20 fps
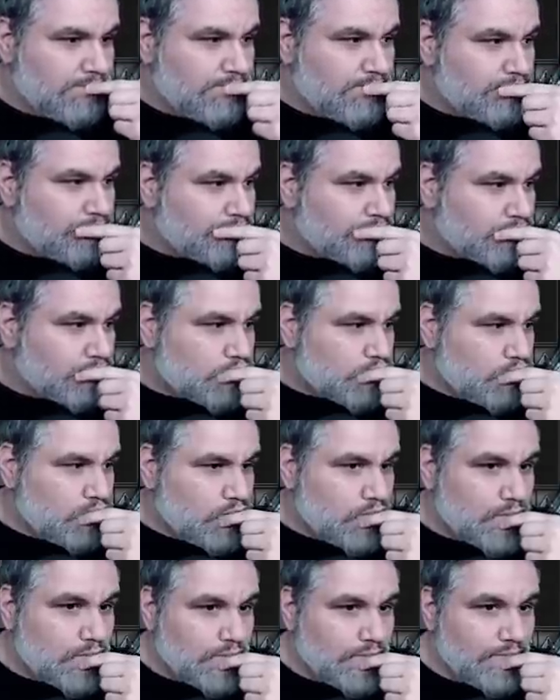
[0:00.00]
What we got?
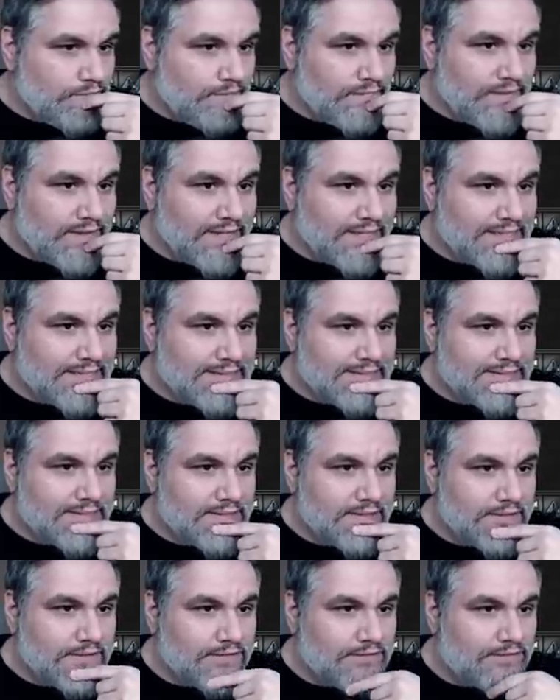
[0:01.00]
Survey
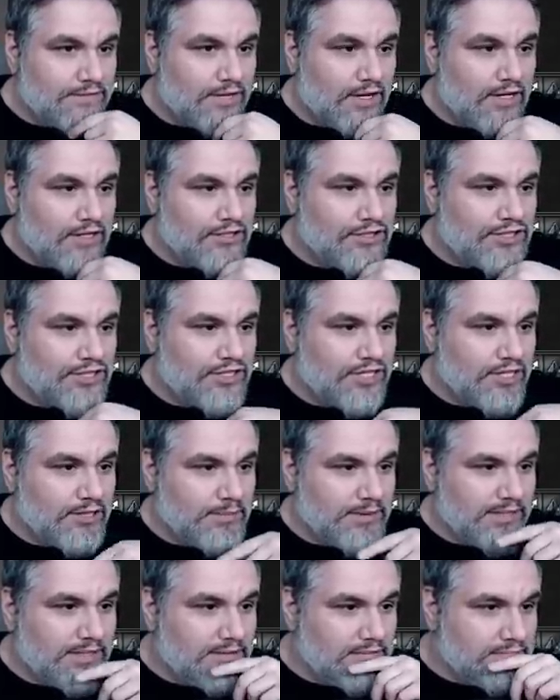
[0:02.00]
says... Fallen
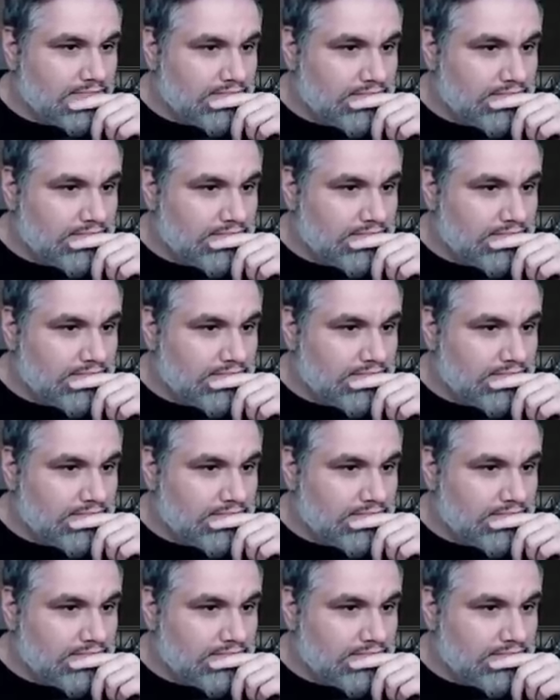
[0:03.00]
Shinobi